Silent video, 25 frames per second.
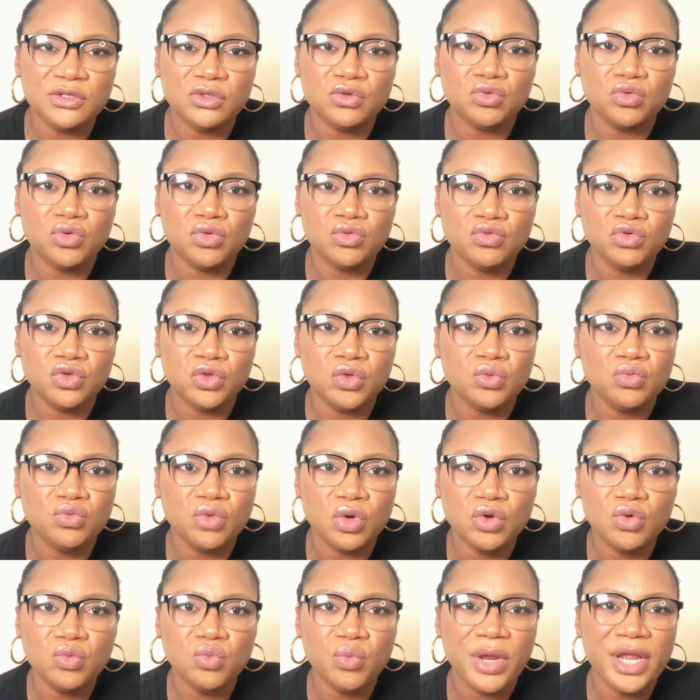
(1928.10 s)
to
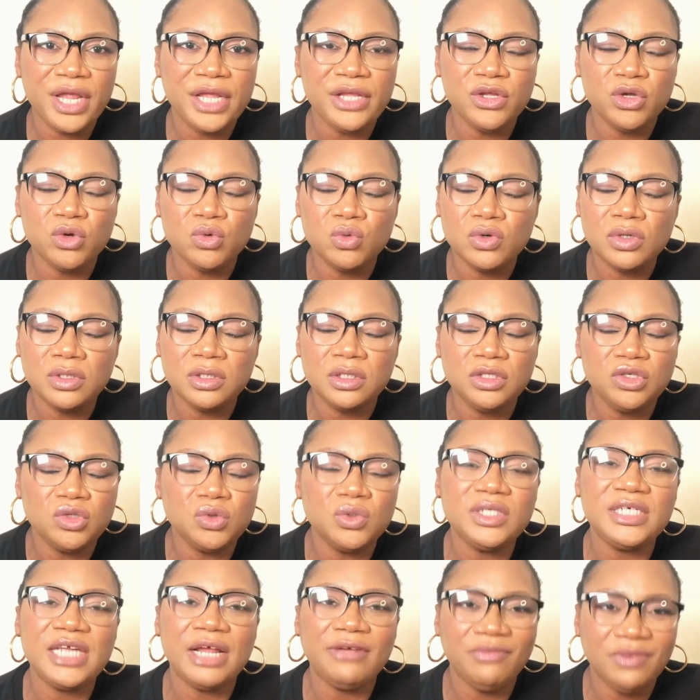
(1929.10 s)
runway, you would
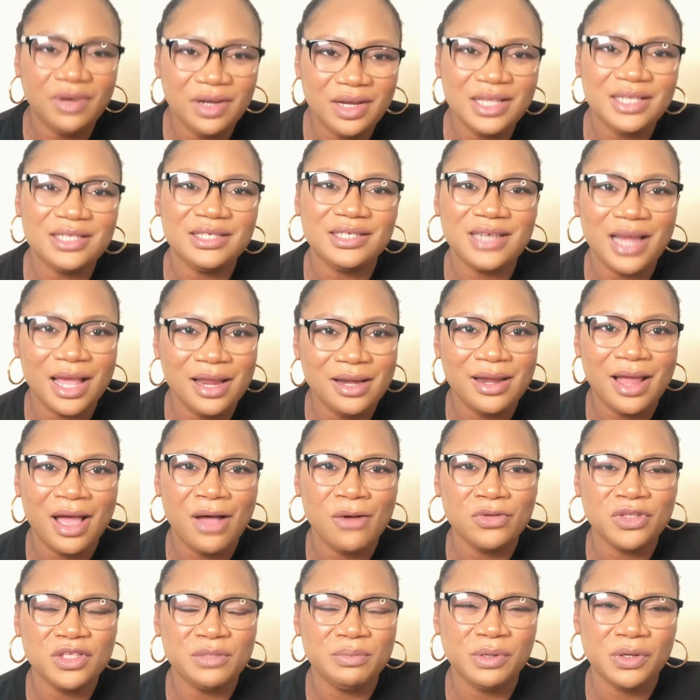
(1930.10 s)
definitely stand
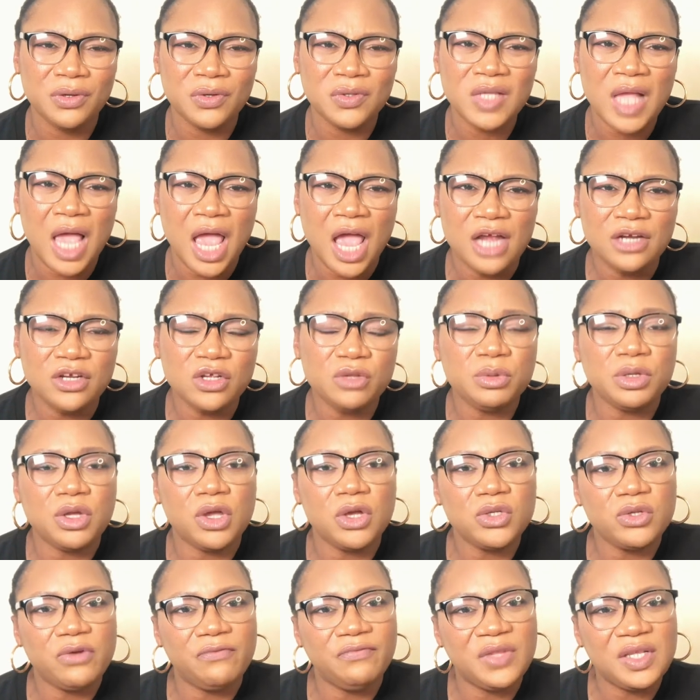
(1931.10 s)
out, because
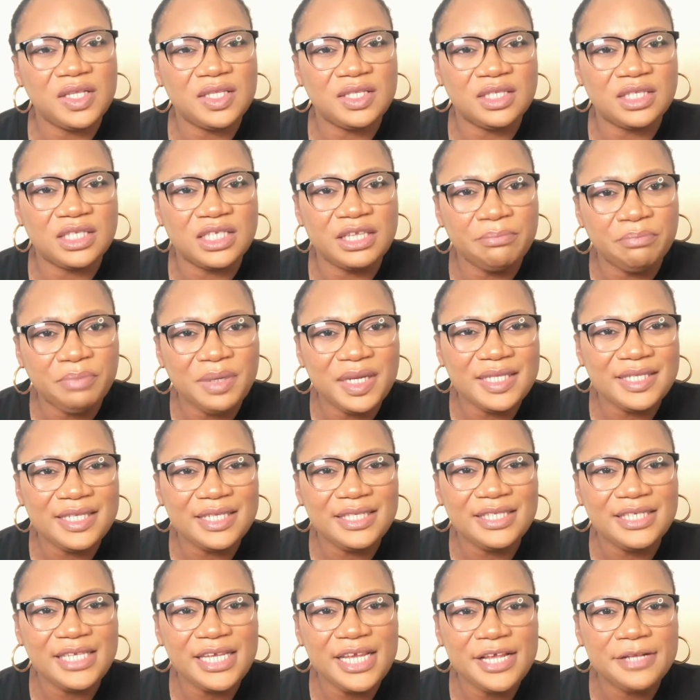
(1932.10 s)
of the
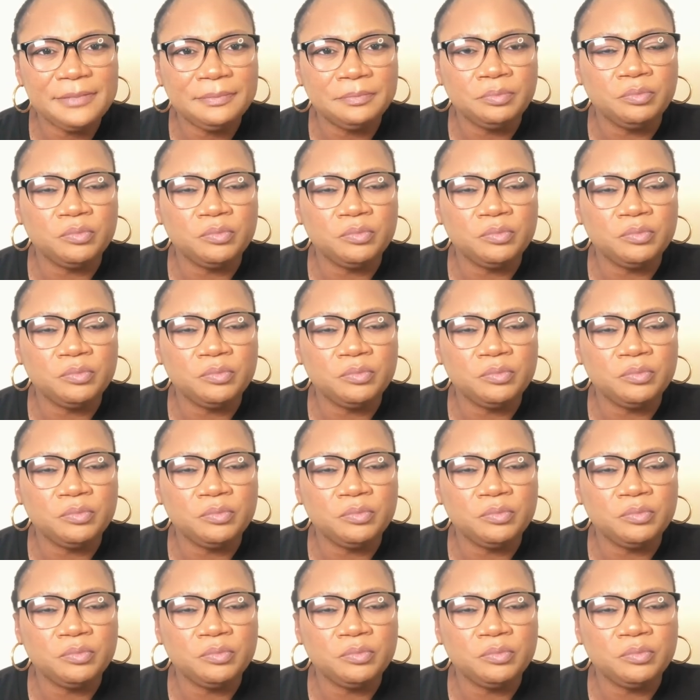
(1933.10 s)
simplicity,